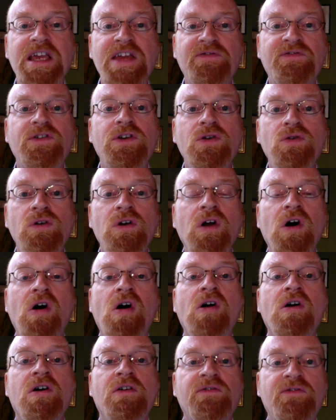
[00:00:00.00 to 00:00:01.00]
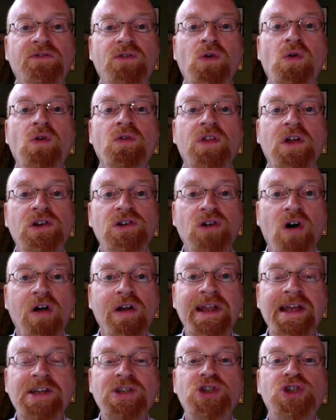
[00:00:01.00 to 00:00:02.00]
if you long for the
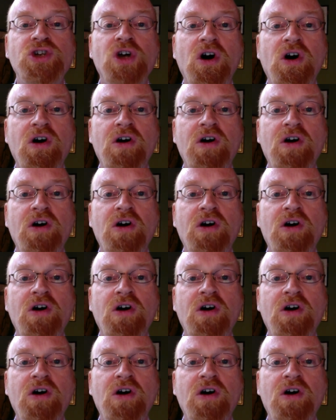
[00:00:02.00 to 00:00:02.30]
knowledge